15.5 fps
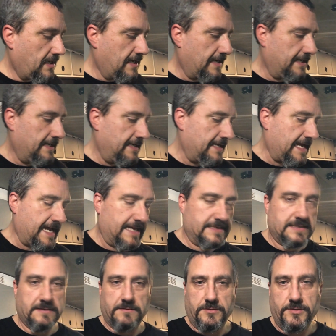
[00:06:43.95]
And it
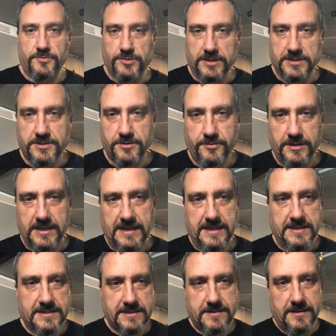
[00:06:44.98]
has nutritional
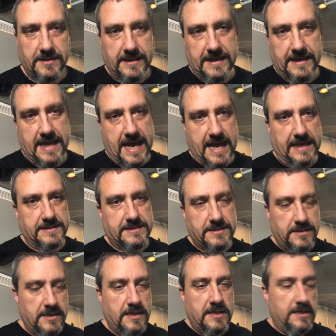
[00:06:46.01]
yeast, it has
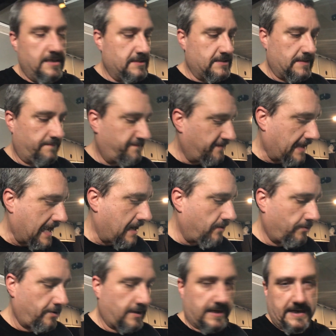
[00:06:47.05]
some
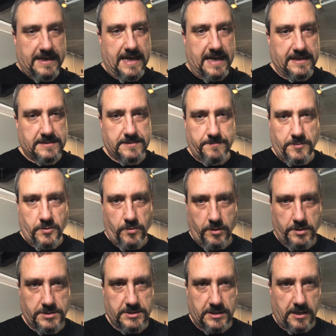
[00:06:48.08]
flour, it has some
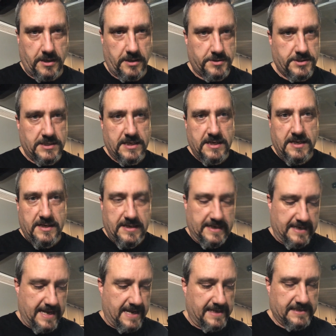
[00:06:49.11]
cornstarch,
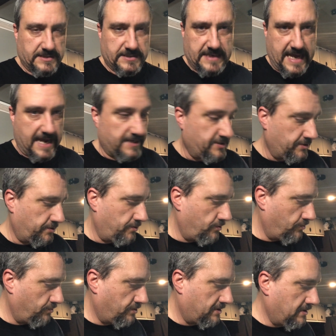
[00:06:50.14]
it has
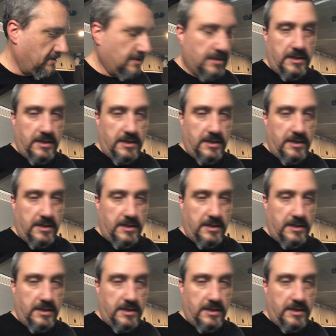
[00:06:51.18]
cashews,